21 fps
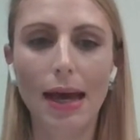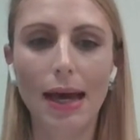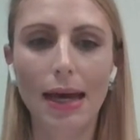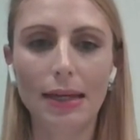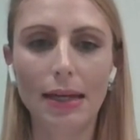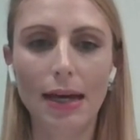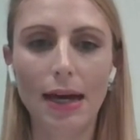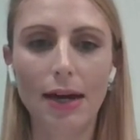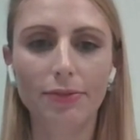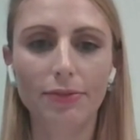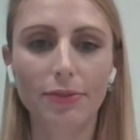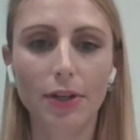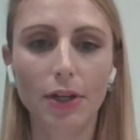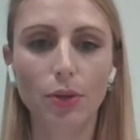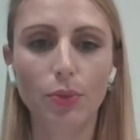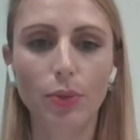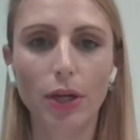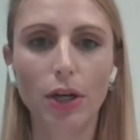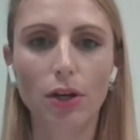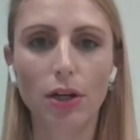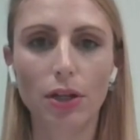And
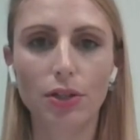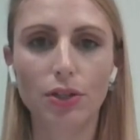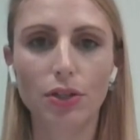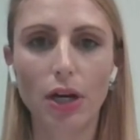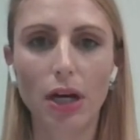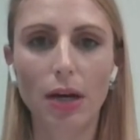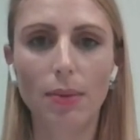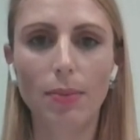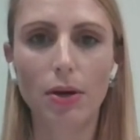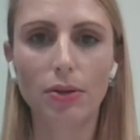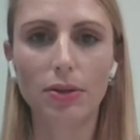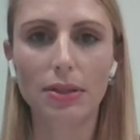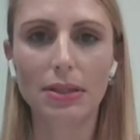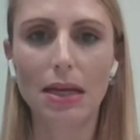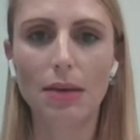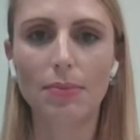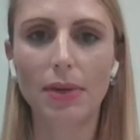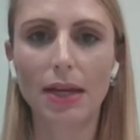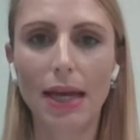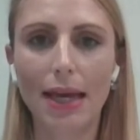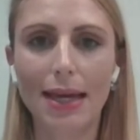after, we're going to talk about
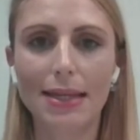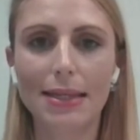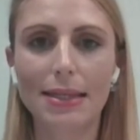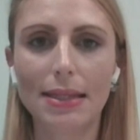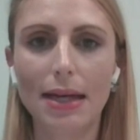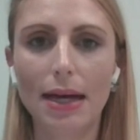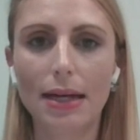some case